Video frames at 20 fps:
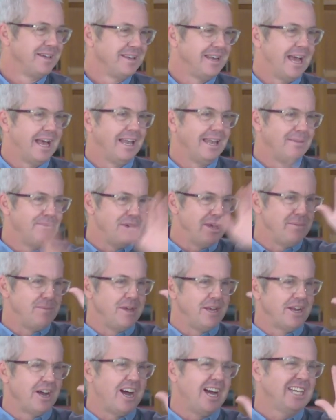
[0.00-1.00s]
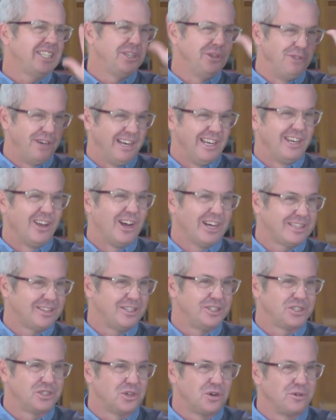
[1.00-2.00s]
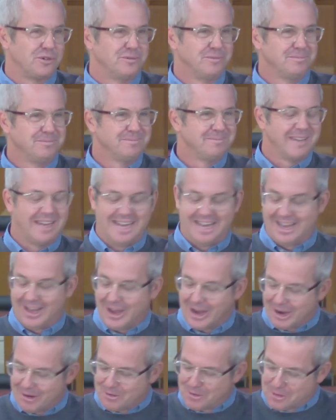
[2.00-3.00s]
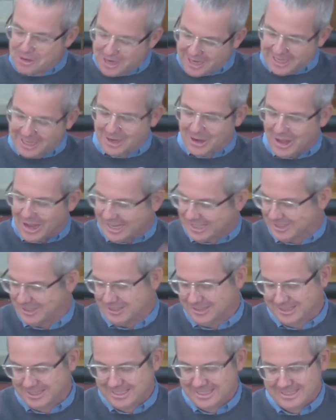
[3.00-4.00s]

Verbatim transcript: Now, let me admit, I actually really like this song. Uh, I really like it.